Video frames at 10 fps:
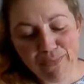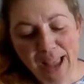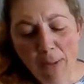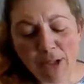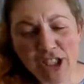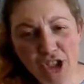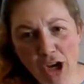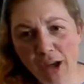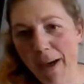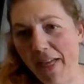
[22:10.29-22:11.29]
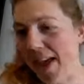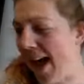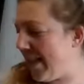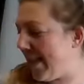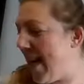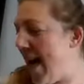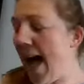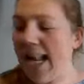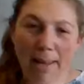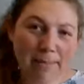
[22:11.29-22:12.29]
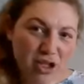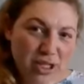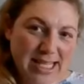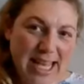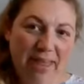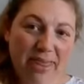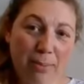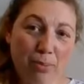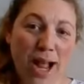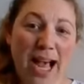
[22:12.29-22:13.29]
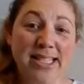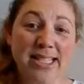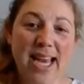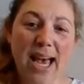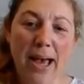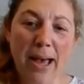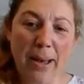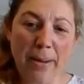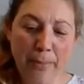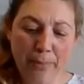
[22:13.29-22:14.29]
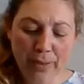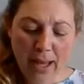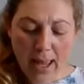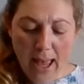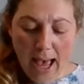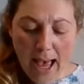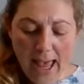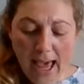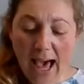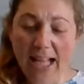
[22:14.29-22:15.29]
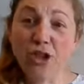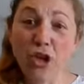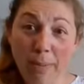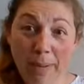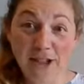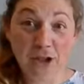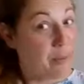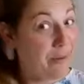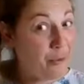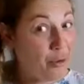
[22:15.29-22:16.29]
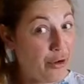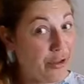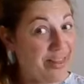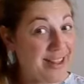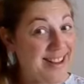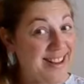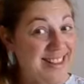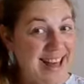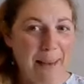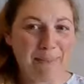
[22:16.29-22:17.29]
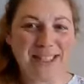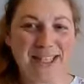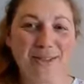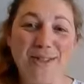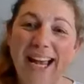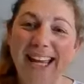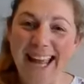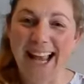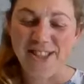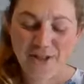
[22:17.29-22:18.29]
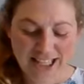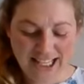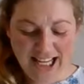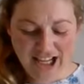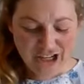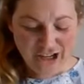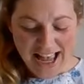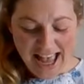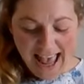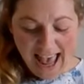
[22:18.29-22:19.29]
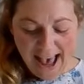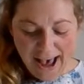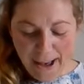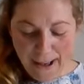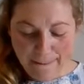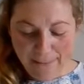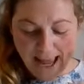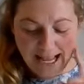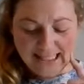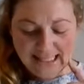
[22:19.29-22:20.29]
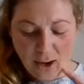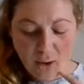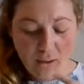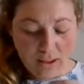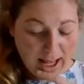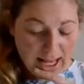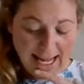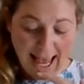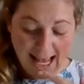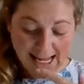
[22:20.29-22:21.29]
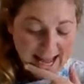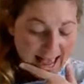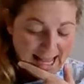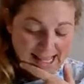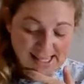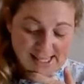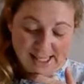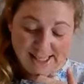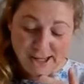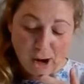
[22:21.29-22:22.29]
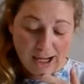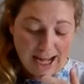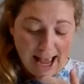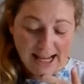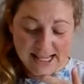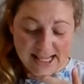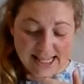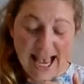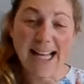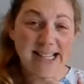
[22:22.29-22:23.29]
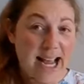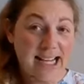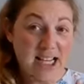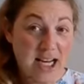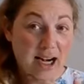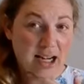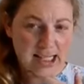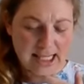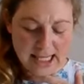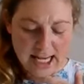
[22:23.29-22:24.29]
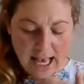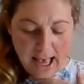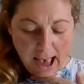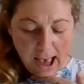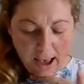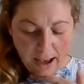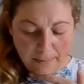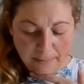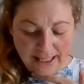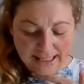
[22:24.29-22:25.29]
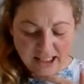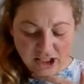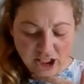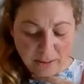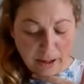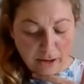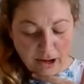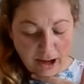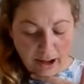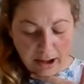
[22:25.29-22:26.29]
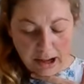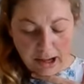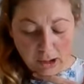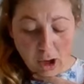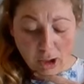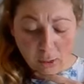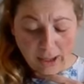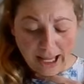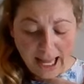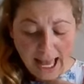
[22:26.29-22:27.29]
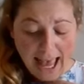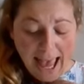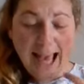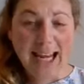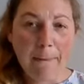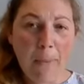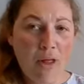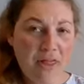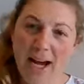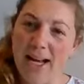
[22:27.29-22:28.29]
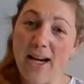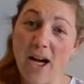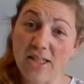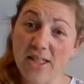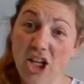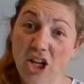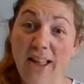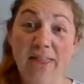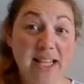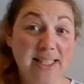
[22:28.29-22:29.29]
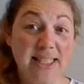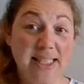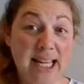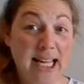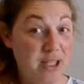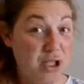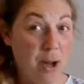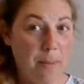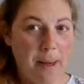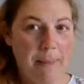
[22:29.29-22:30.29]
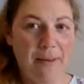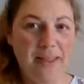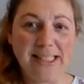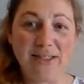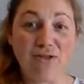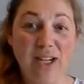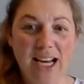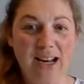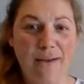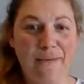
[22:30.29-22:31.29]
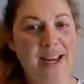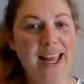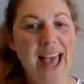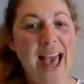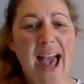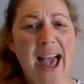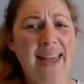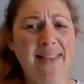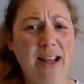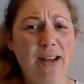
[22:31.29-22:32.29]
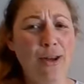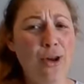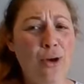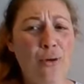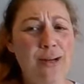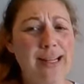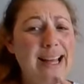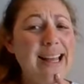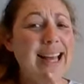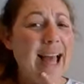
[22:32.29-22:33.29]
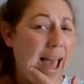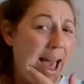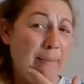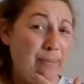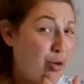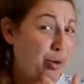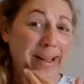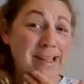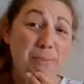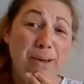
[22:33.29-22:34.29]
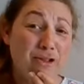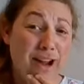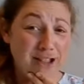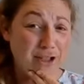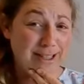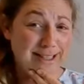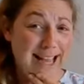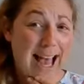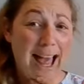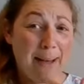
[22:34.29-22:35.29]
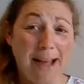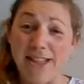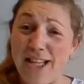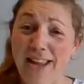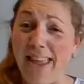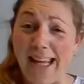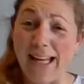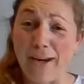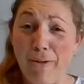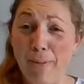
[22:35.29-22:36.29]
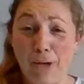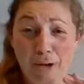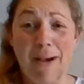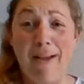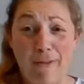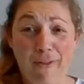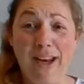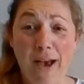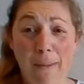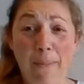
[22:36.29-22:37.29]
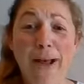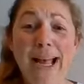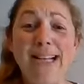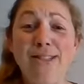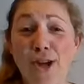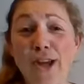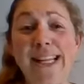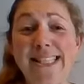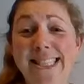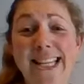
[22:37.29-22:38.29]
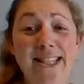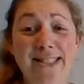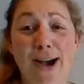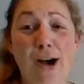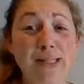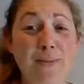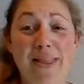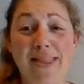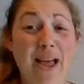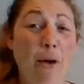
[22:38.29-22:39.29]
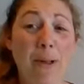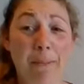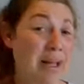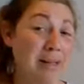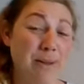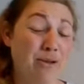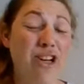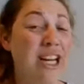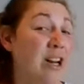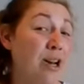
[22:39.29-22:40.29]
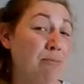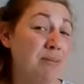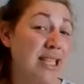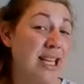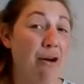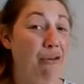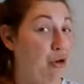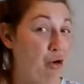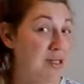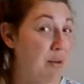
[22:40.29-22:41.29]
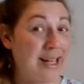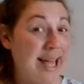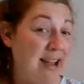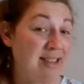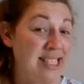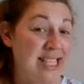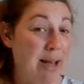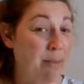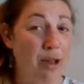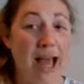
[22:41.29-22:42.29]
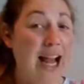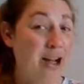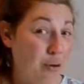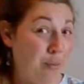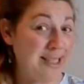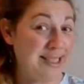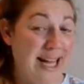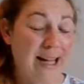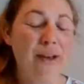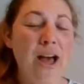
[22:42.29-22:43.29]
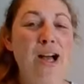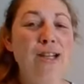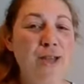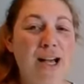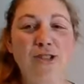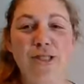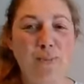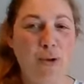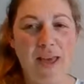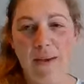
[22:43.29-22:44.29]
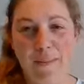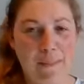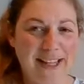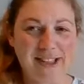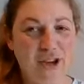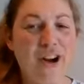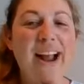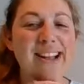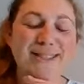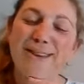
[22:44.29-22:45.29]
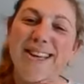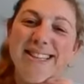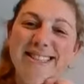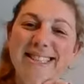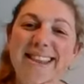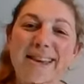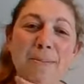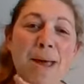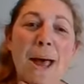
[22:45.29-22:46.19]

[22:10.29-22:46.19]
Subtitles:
I want to talk about that. Let me just get the brand. I took a picture before the episode, so I can enter it here. It's all on hand dyed sock light. It's hand dyed in Ireland. It's a Chimera colorway, and I bought that last year in This Is Knit is Dublin, but it's really lovely. And I'm going to be gracious. I am actually thinking of putting my feet up so you can see the socks, but that will make me really clumsy. Of course, I will kick the table. I know myself, so I'll just put down the picture so you can see them.